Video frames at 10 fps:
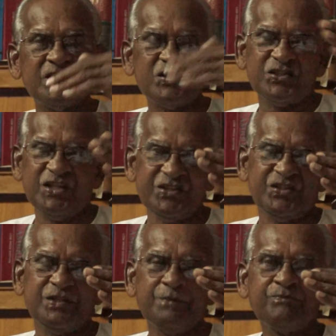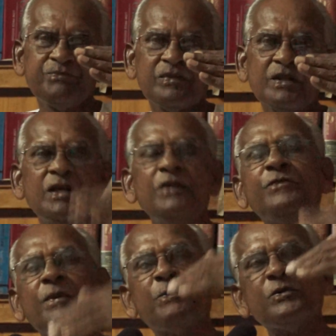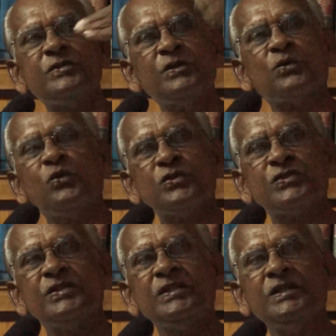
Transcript: stage, if we approach the courts